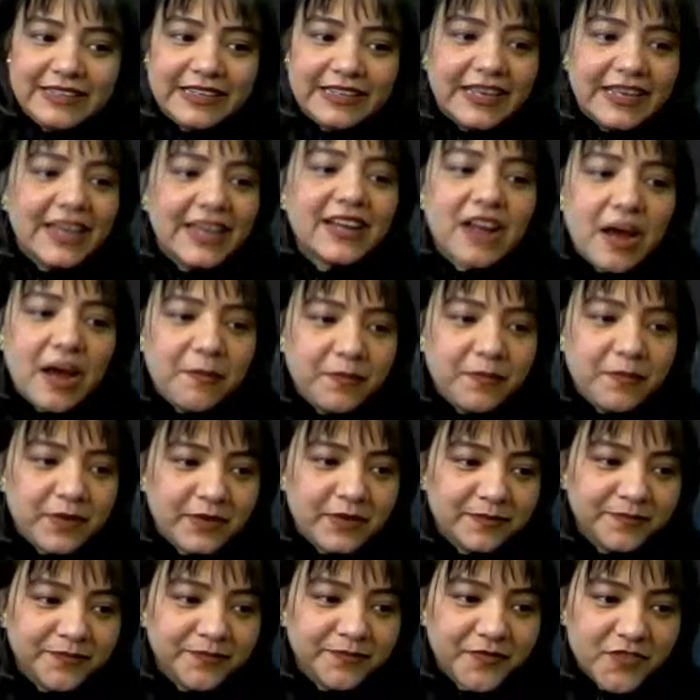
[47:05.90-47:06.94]
get up,
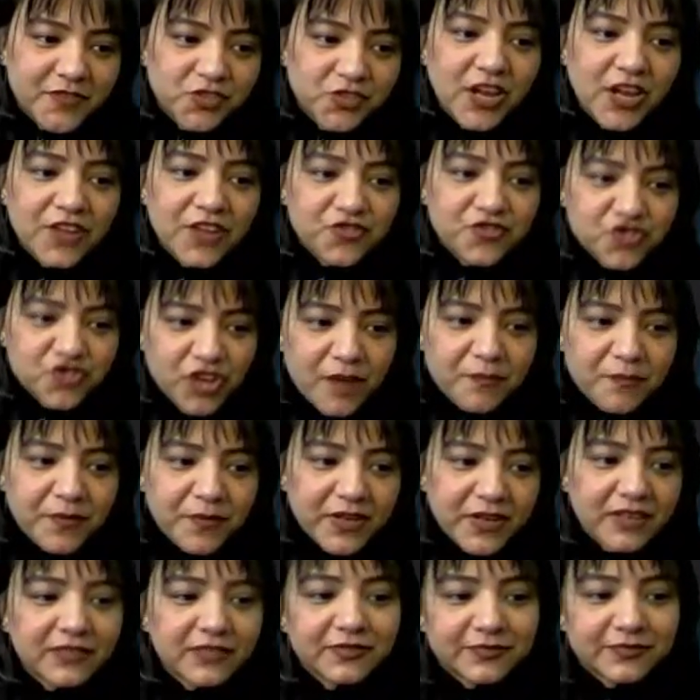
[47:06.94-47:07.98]
start
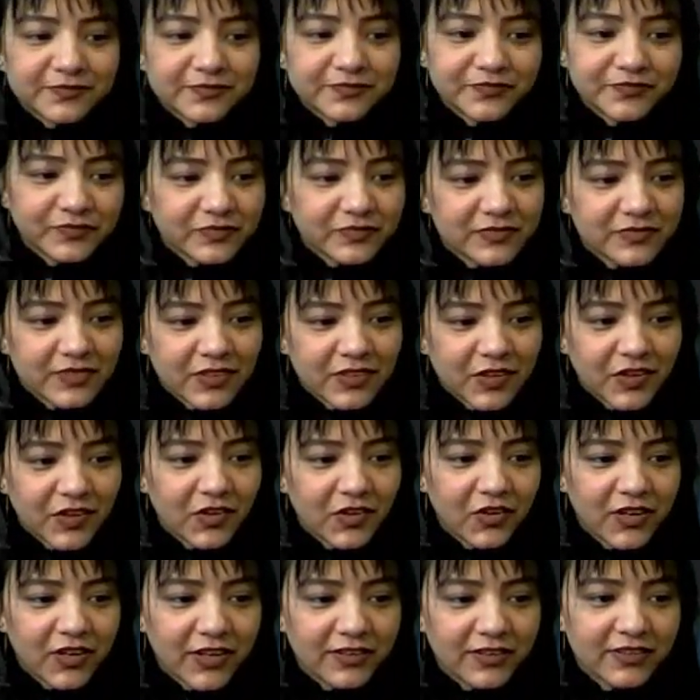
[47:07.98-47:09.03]
jumping,
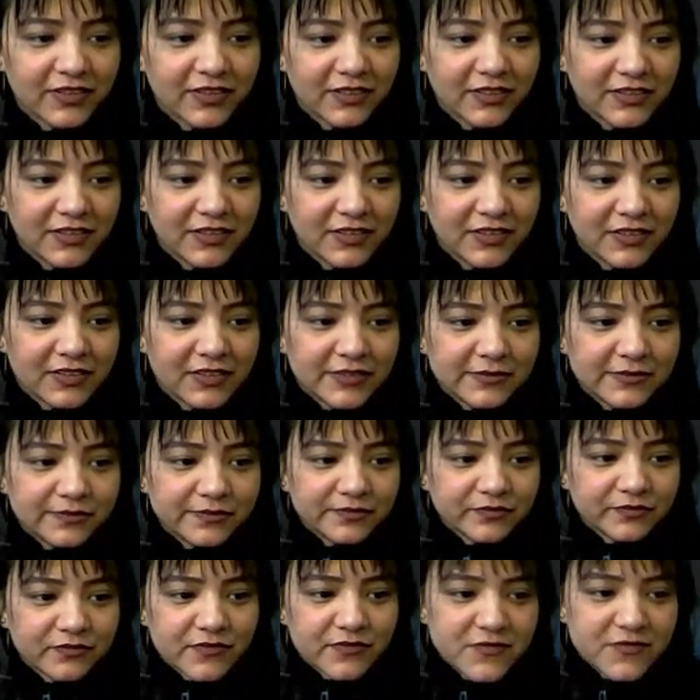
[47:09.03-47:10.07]
okay?
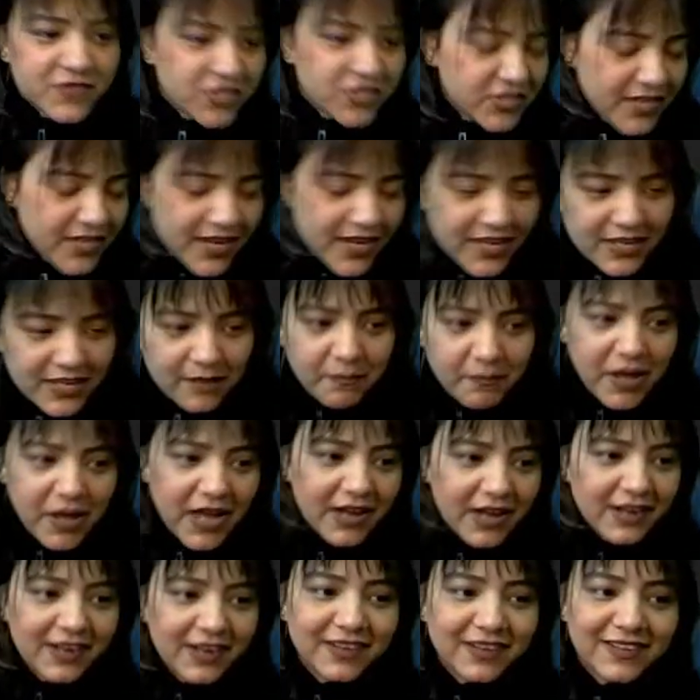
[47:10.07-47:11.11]
Shake your
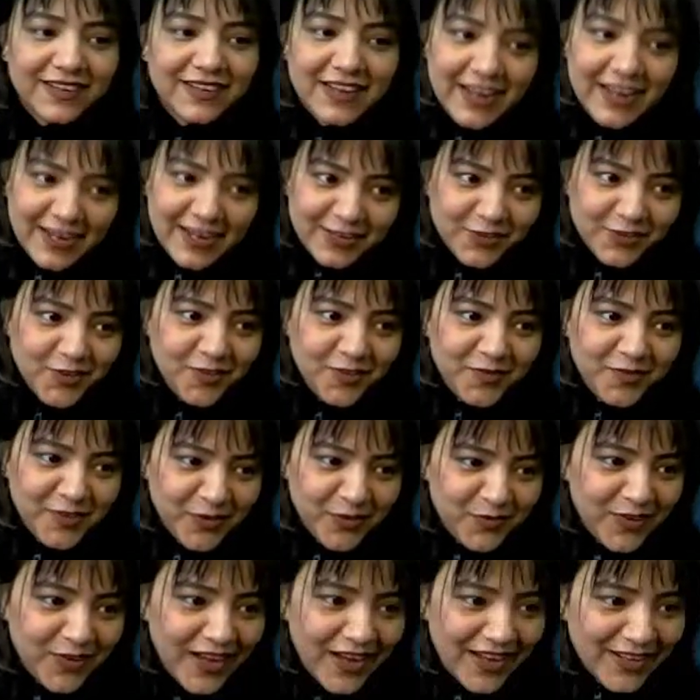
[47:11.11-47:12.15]
body and you'll
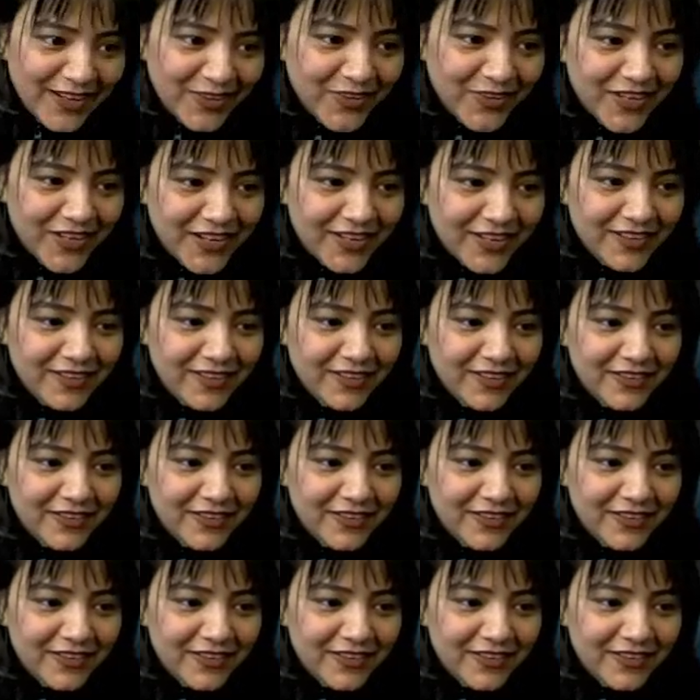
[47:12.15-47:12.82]
feel fine, okay?